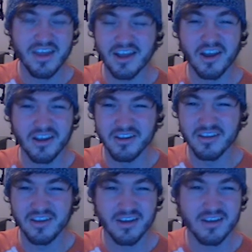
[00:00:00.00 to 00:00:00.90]
and I got it
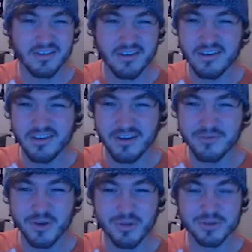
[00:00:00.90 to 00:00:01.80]
on film.
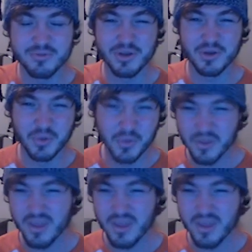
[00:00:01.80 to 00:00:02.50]
It was pretty cool.